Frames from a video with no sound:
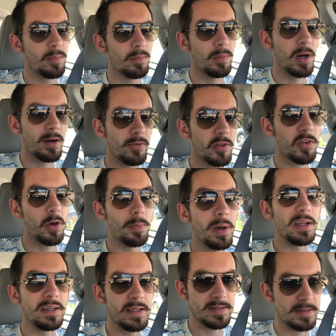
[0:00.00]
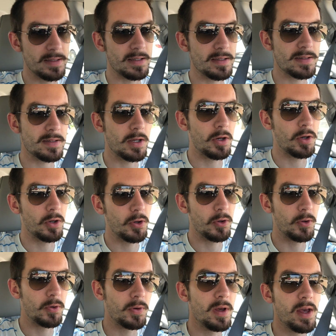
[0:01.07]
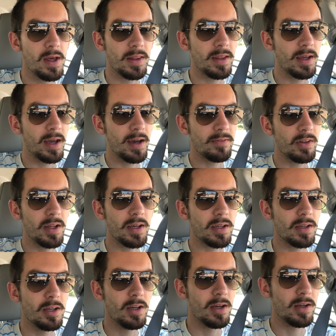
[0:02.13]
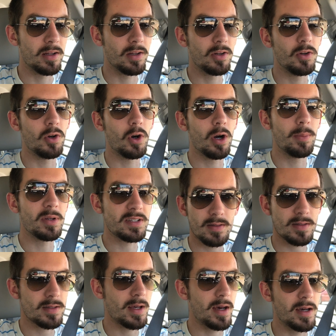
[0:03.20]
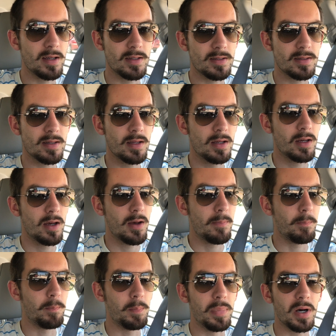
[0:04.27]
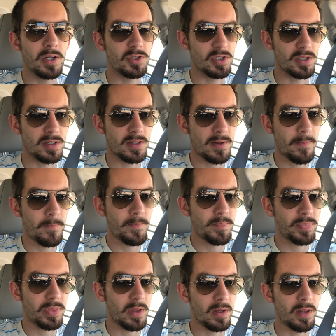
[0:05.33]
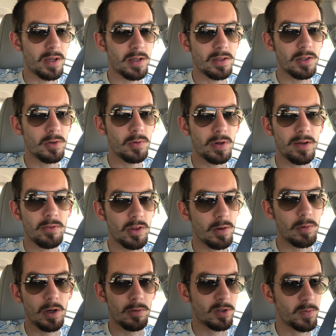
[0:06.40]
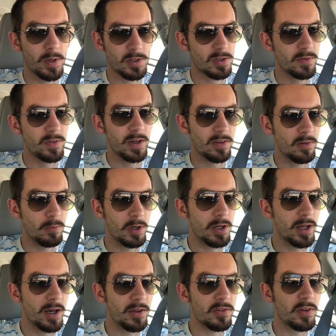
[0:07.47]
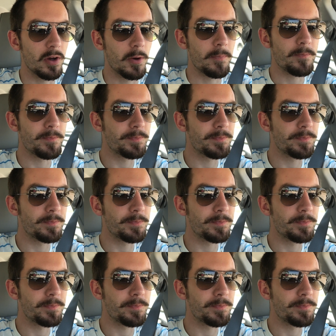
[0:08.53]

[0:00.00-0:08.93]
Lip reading: Marvel's owned by Disney, so they have like an enormous sized budget. They can do whatever they want with special effects and whatnot. So